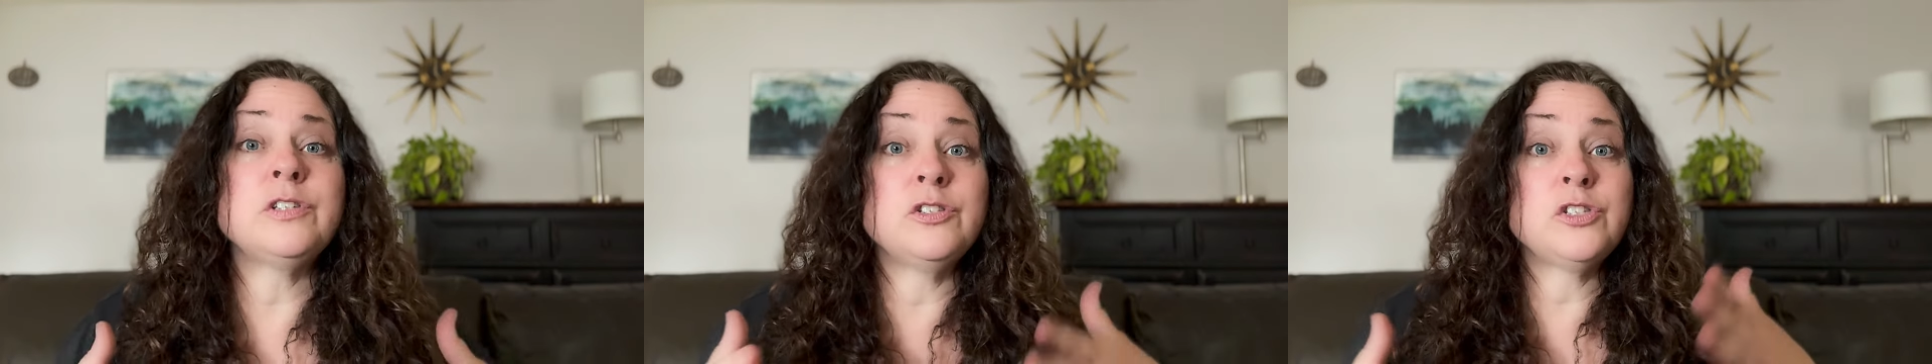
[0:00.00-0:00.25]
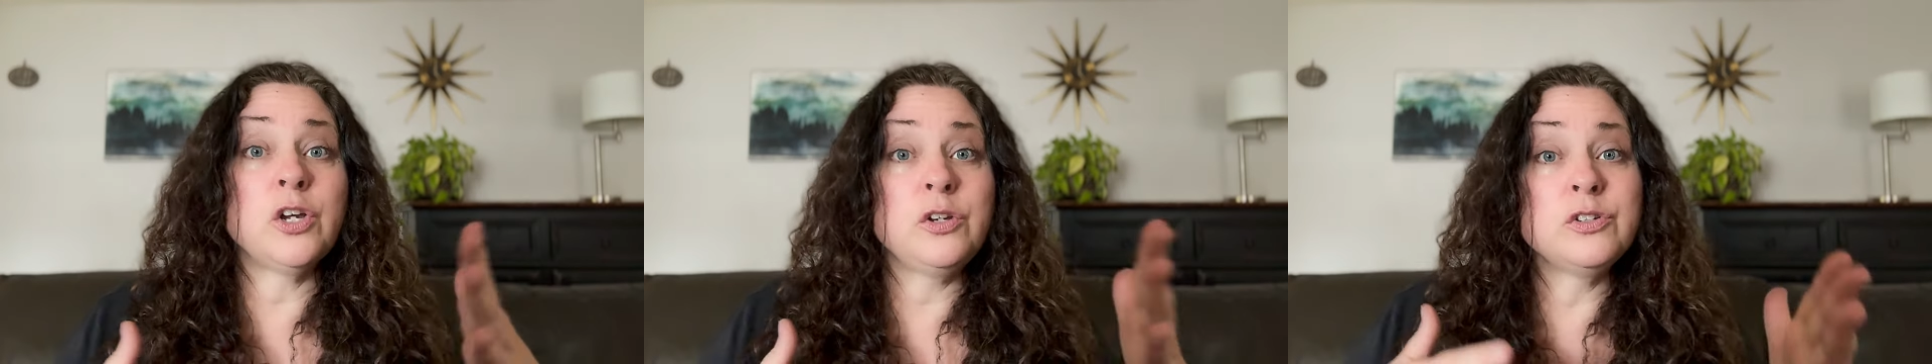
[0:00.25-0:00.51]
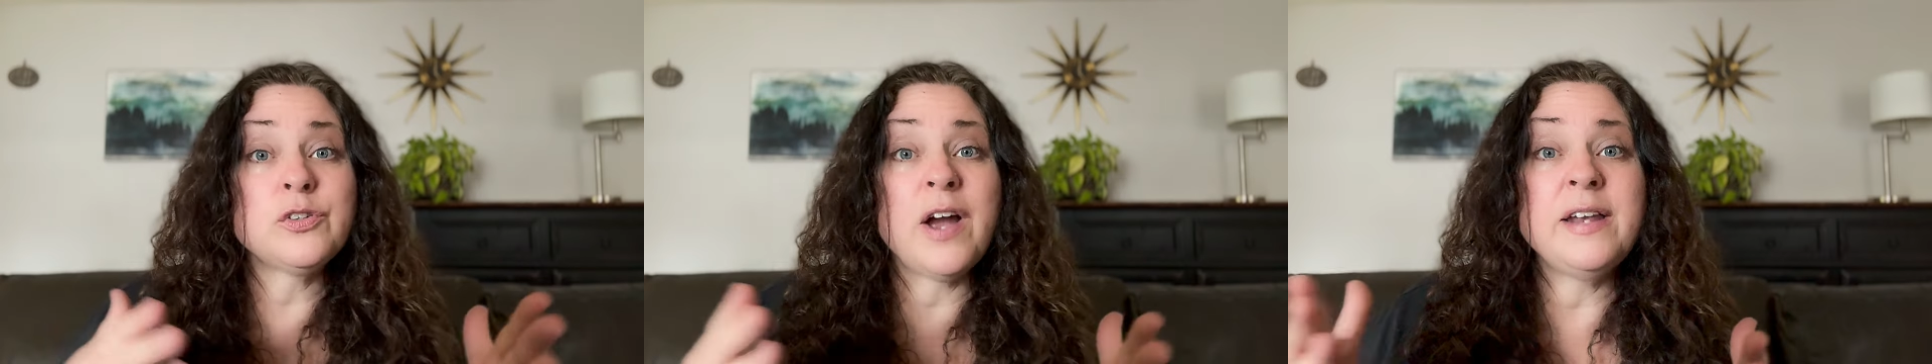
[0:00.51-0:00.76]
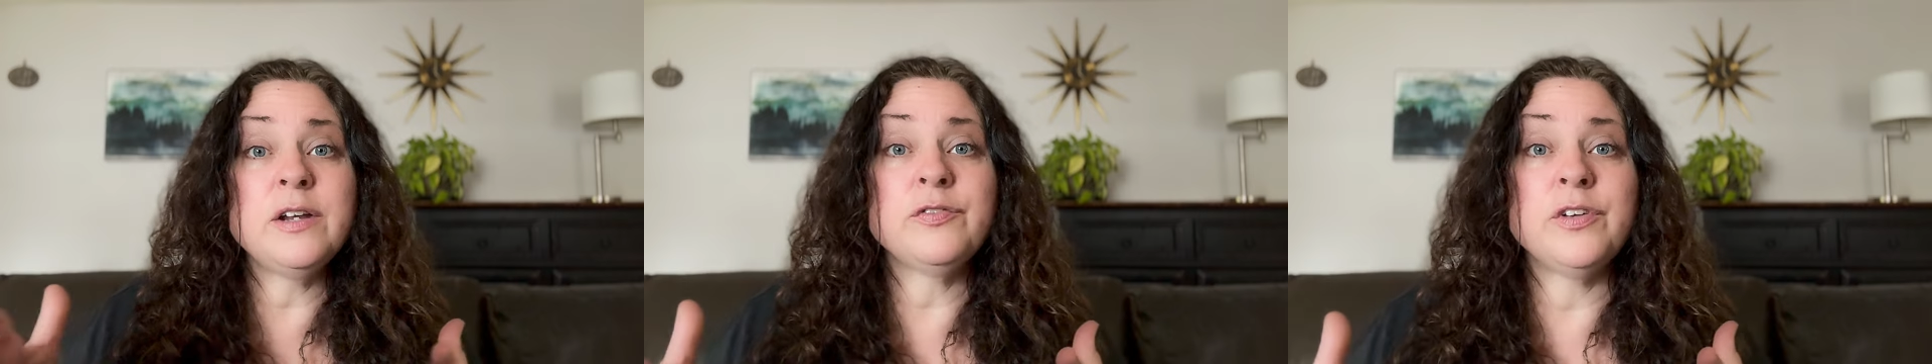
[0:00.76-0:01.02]
and so you
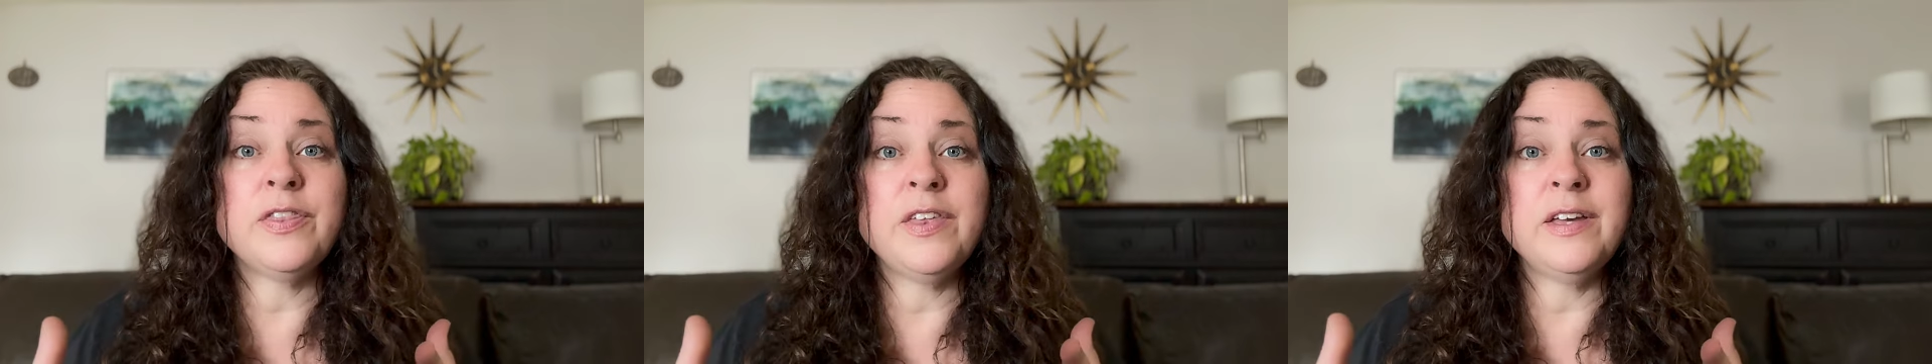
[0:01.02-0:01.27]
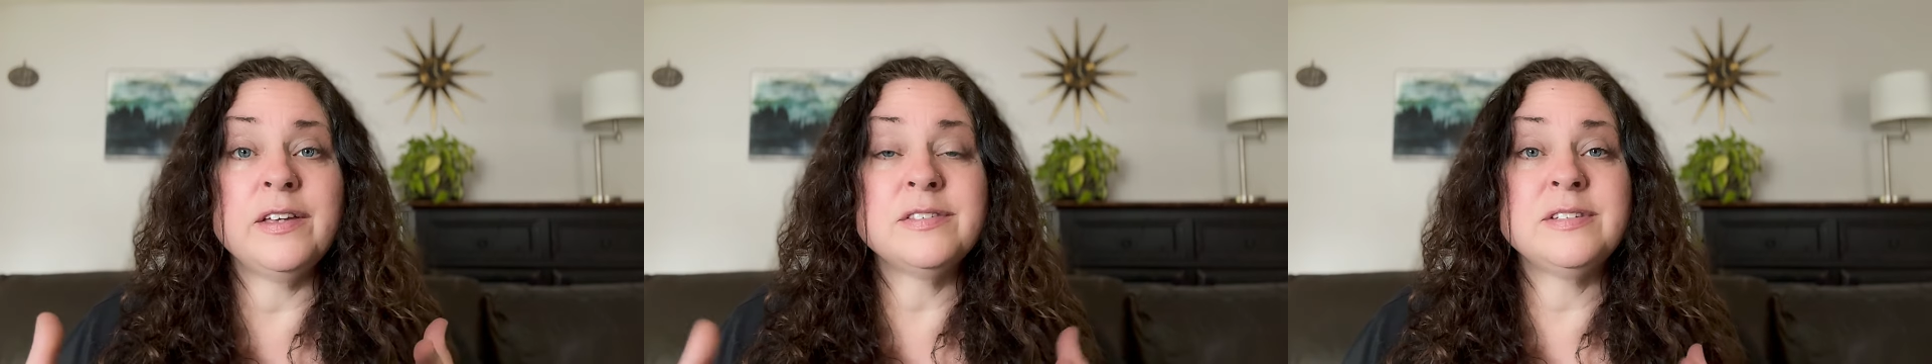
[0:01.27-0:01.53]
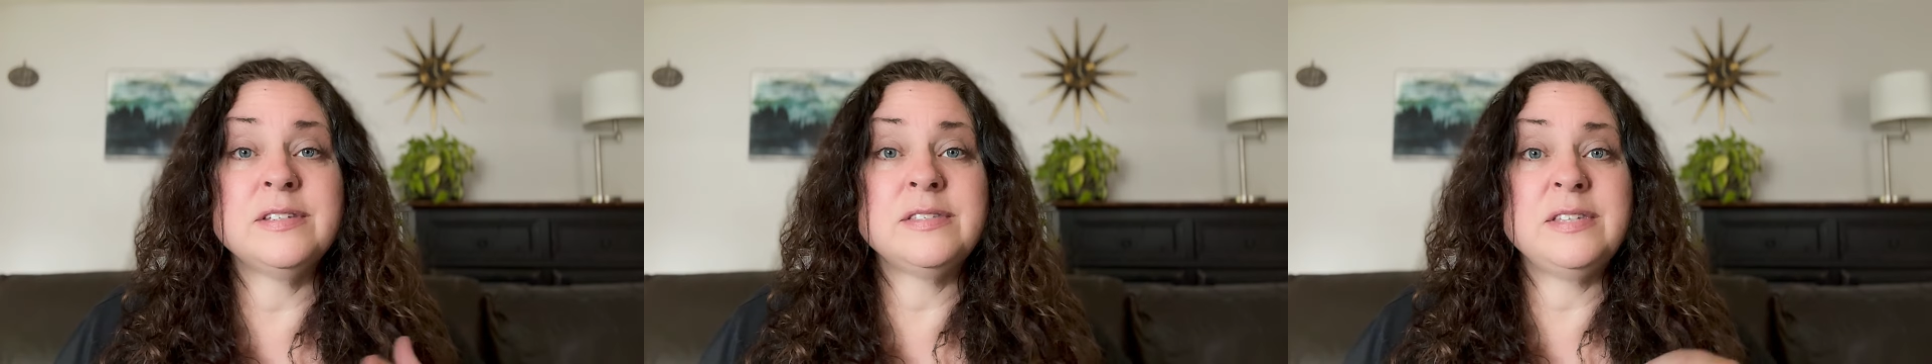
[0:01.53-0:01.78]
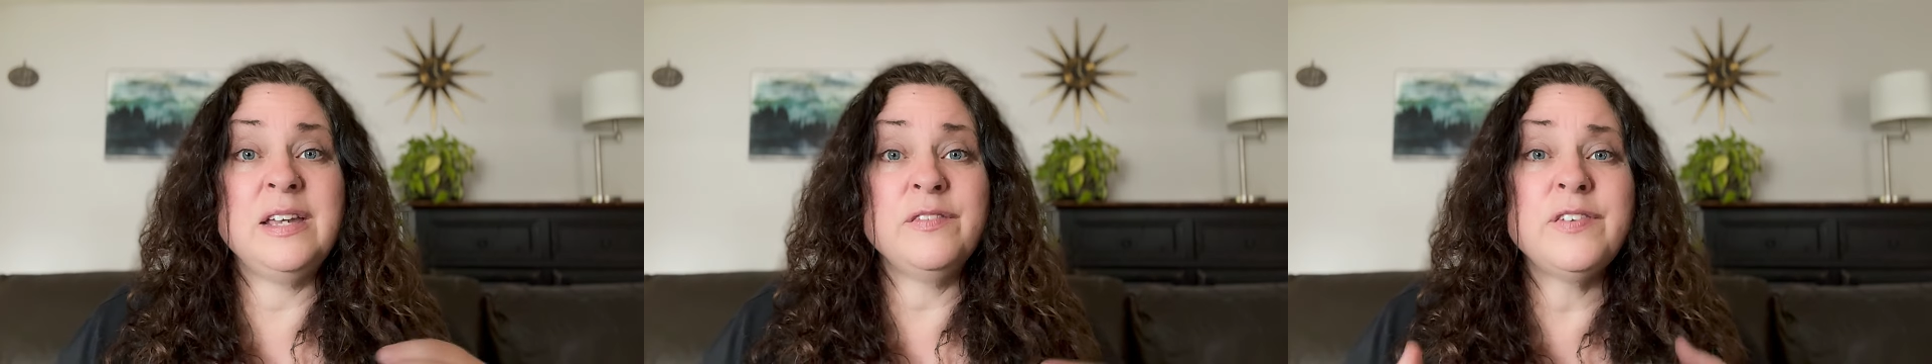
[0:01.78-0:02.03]
try different things to
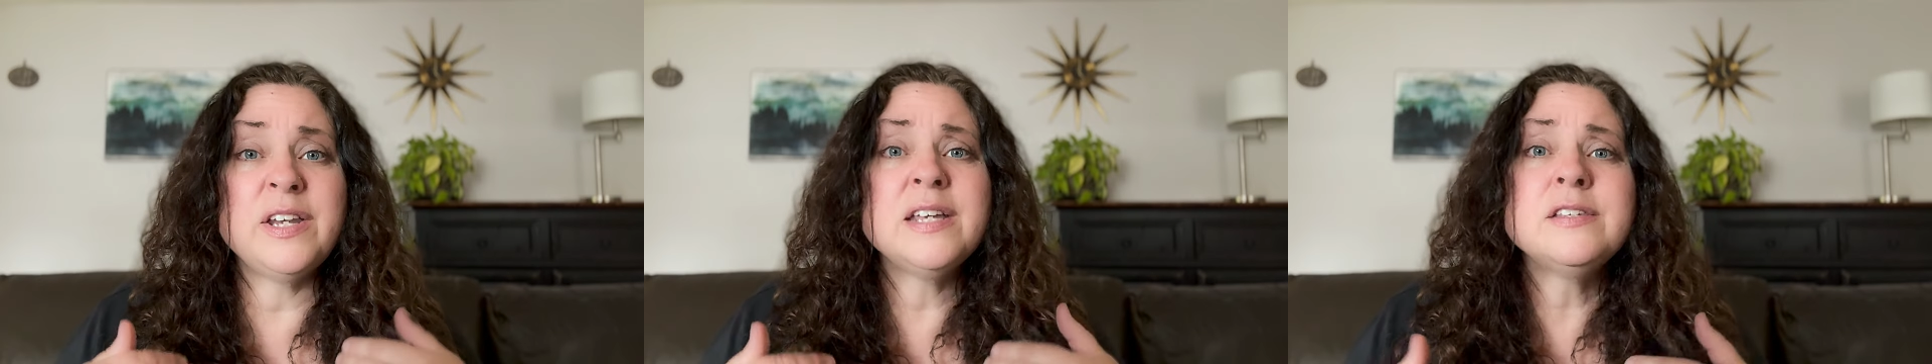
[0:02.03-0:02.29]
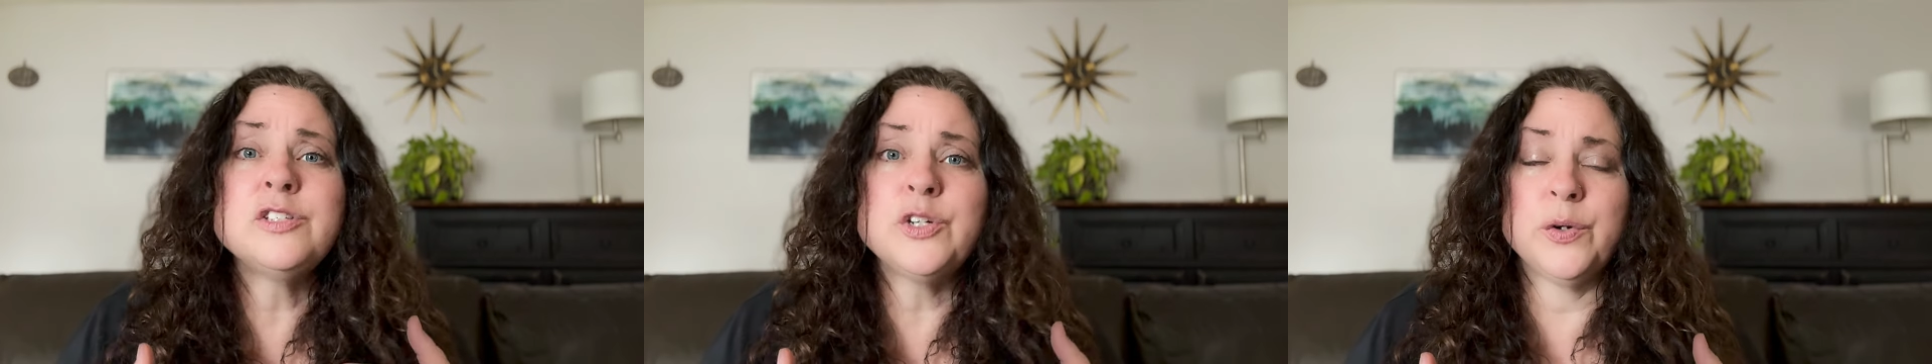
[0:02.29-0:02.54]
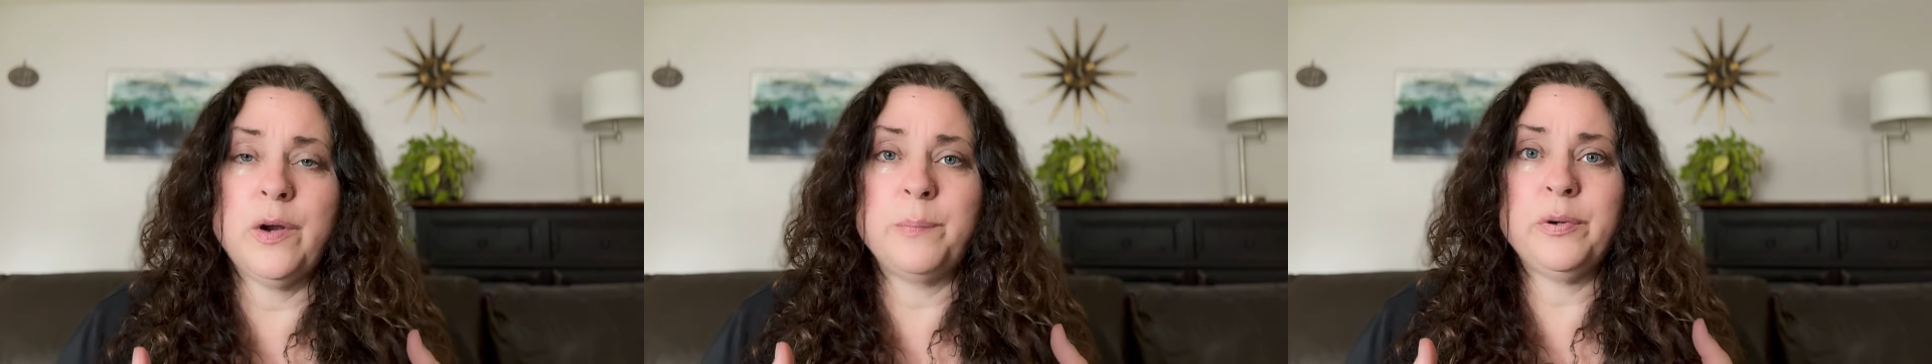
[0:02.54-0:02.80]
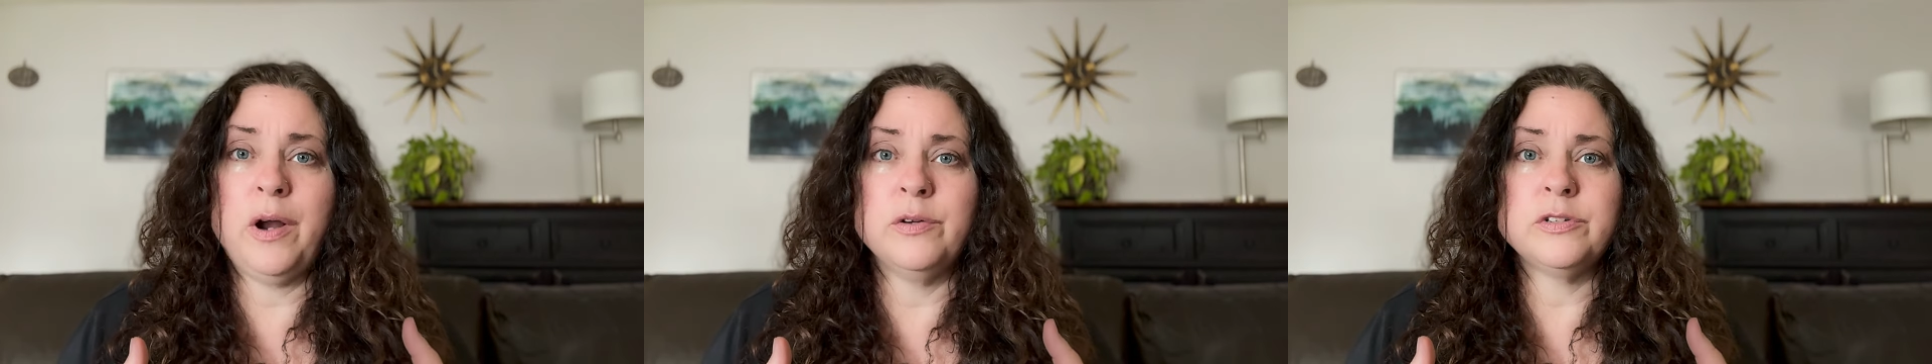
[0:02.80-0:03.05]
see if it is your
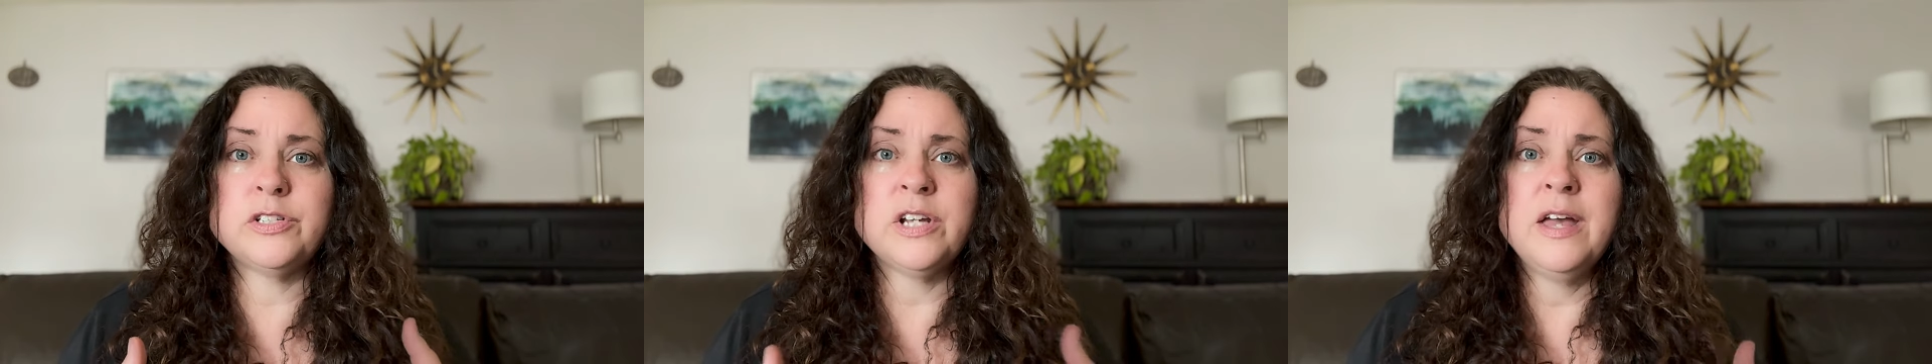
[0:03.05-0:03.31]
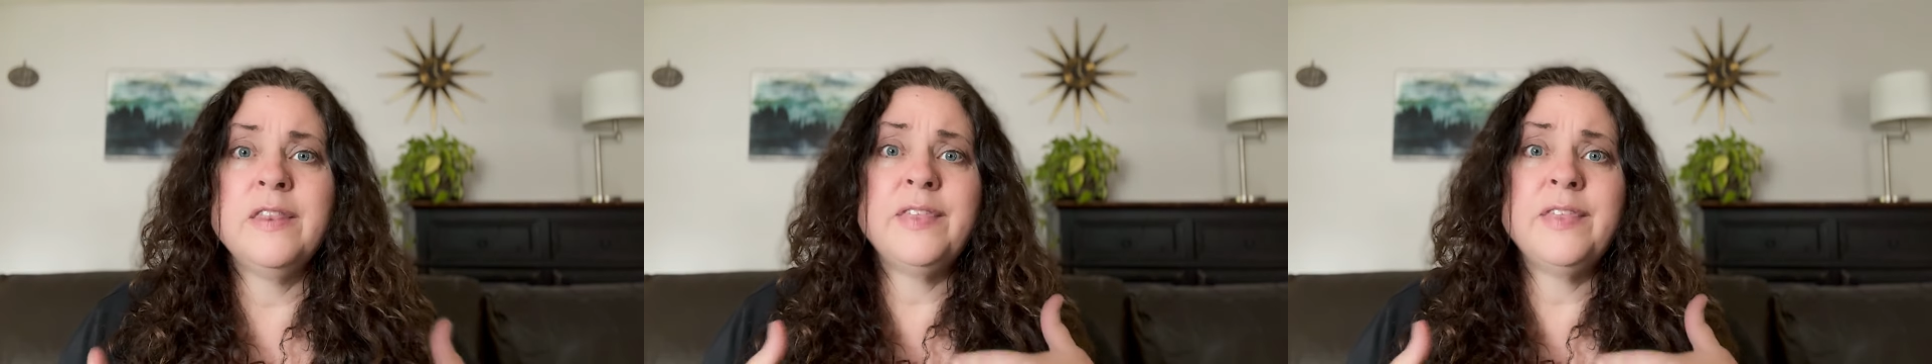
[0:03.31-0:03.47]
approach